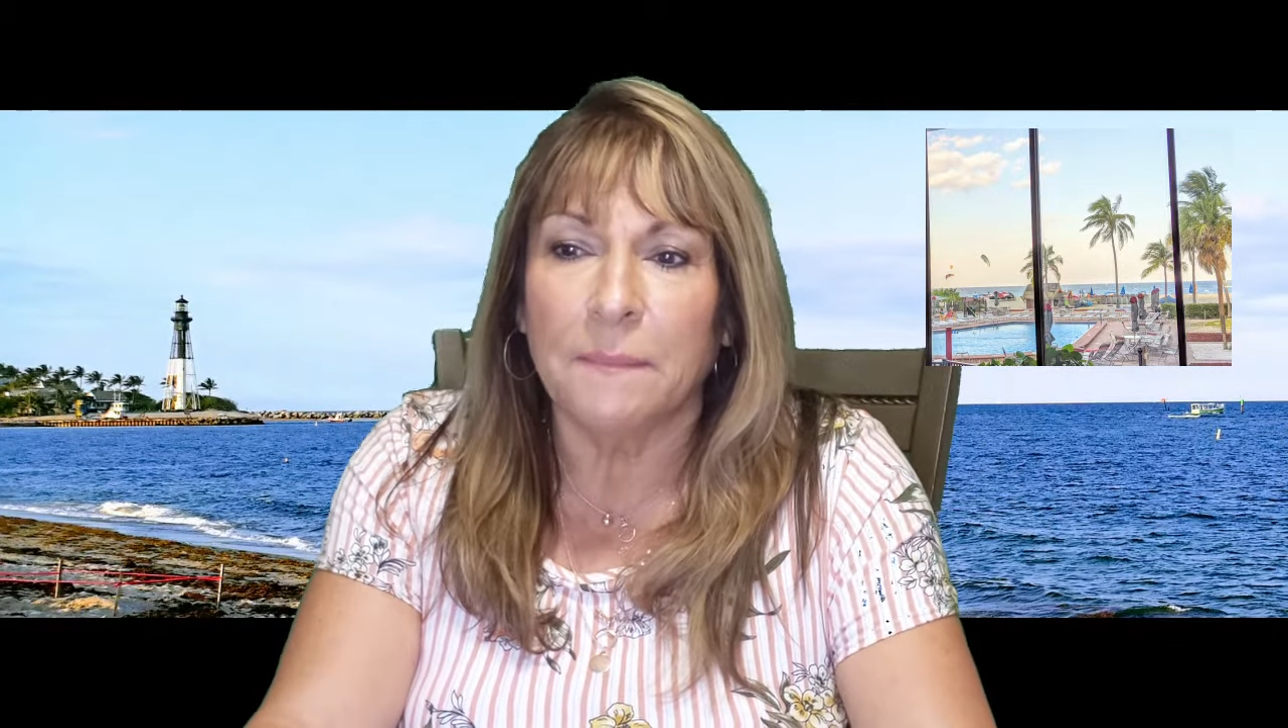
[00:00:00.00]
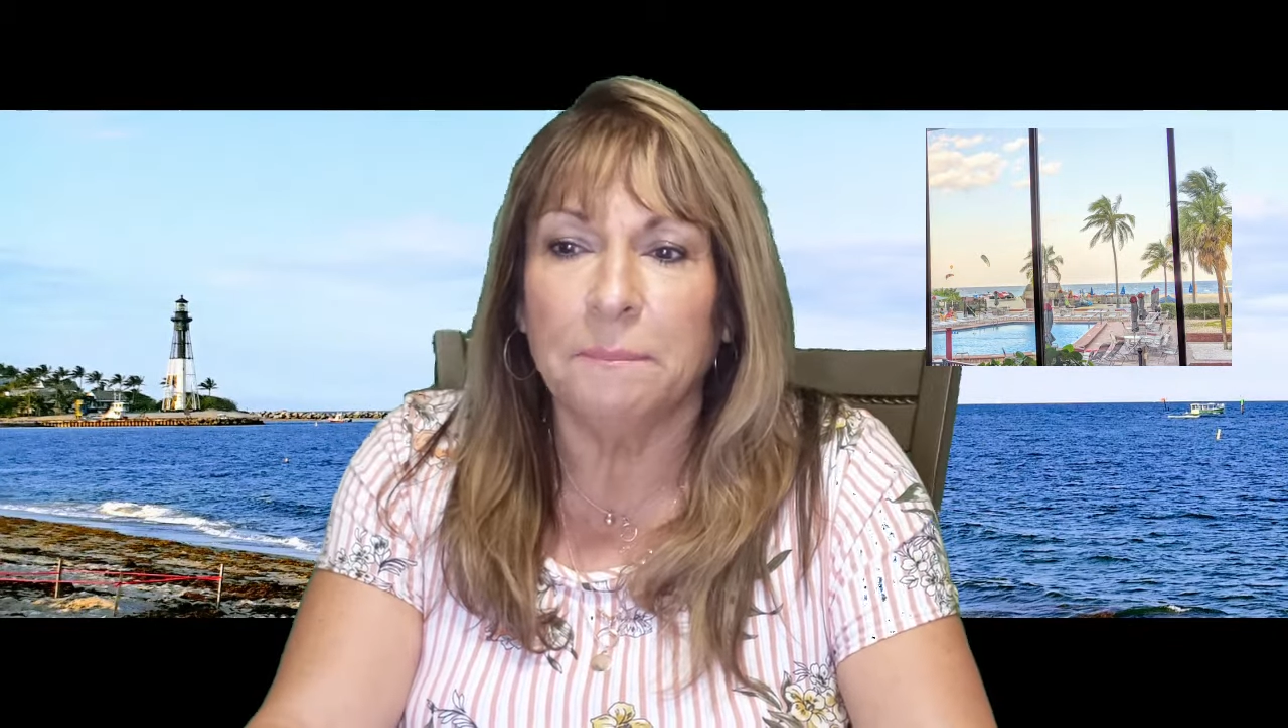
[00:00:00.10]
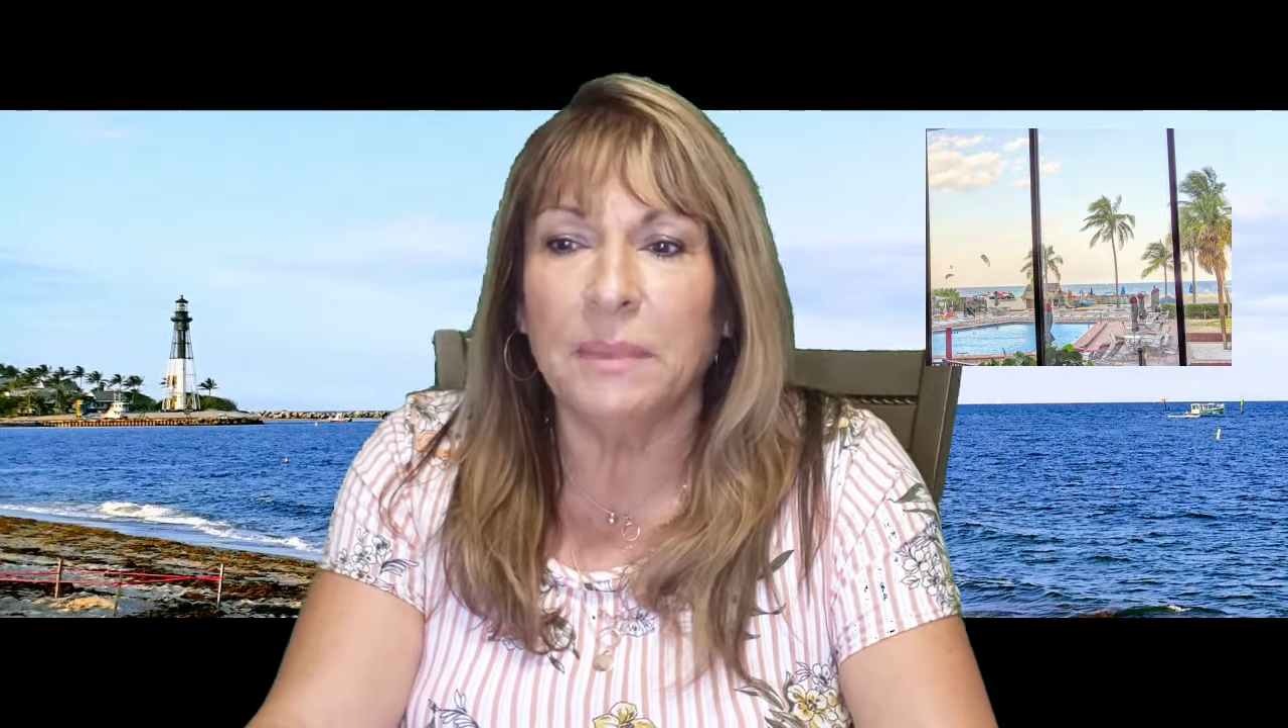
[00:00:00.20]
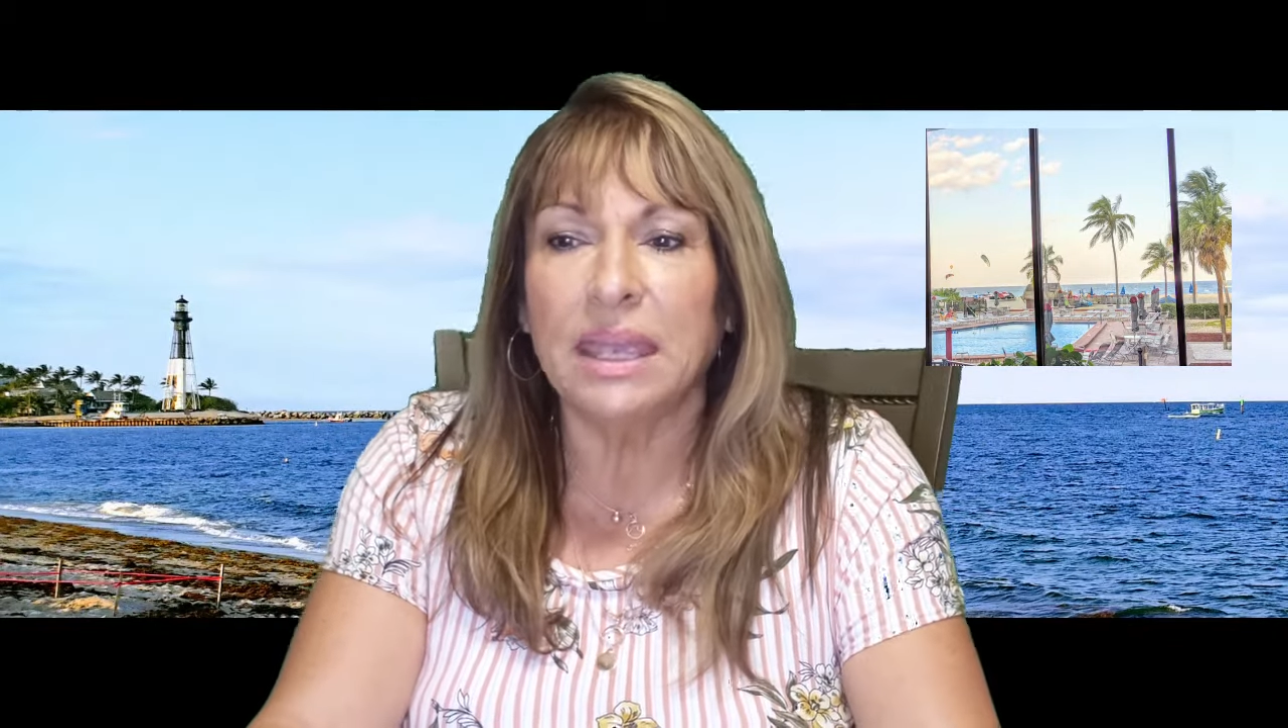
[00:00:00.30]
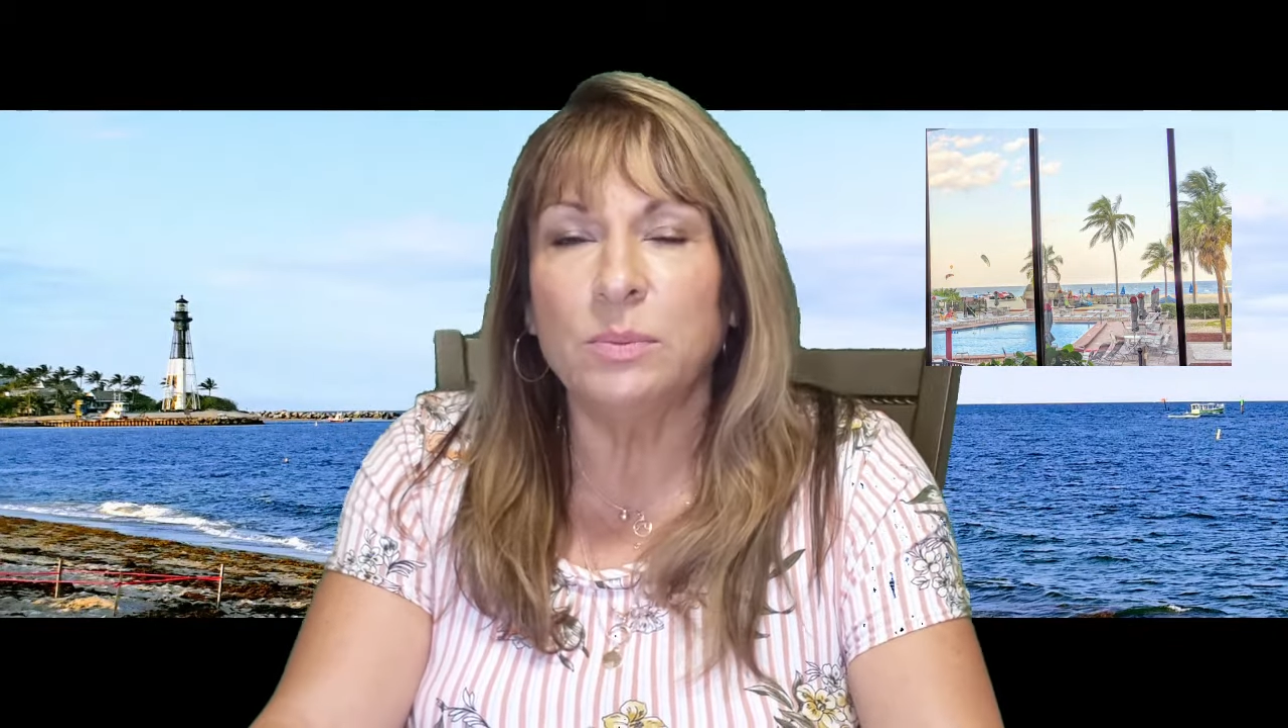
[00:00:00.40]

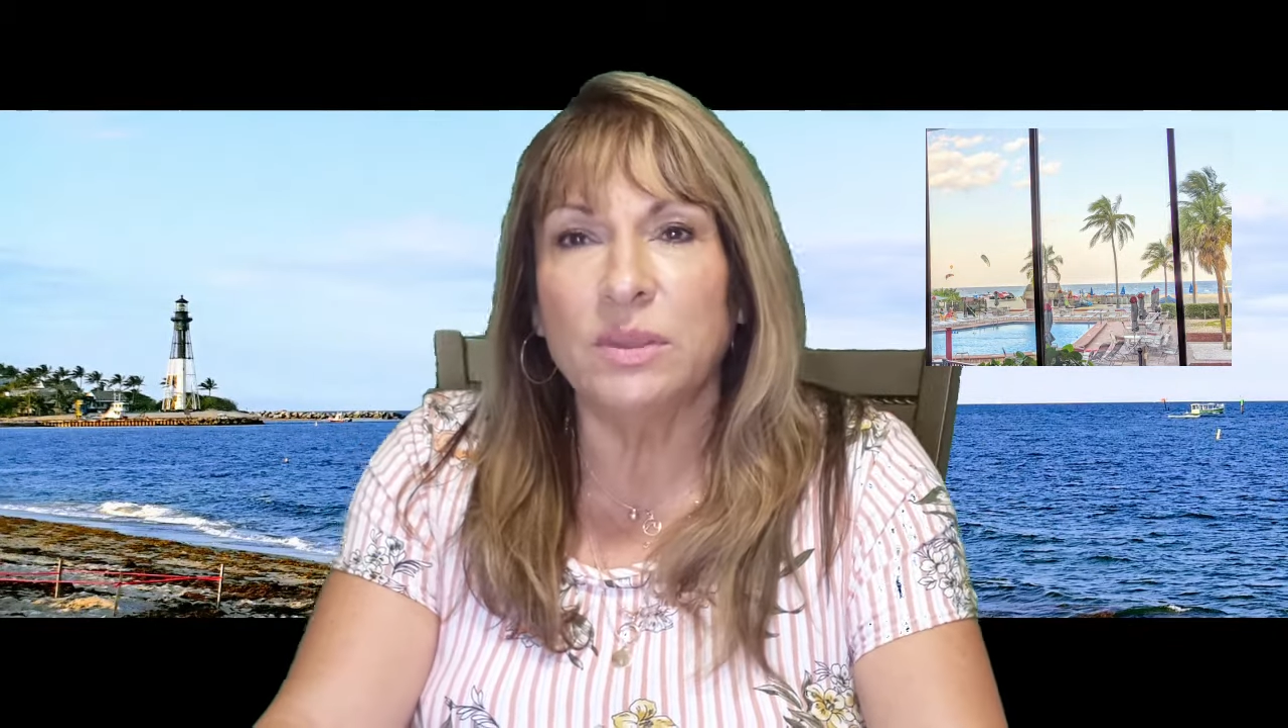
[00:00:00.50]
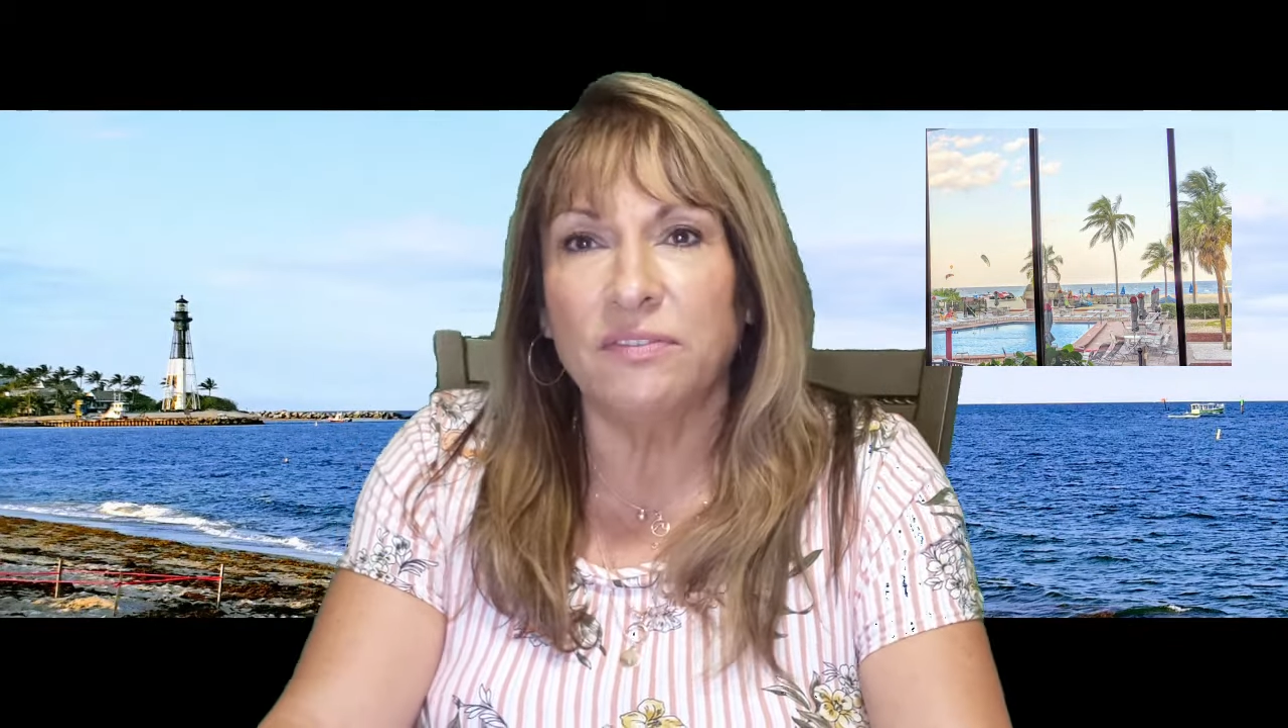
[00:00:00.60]
made with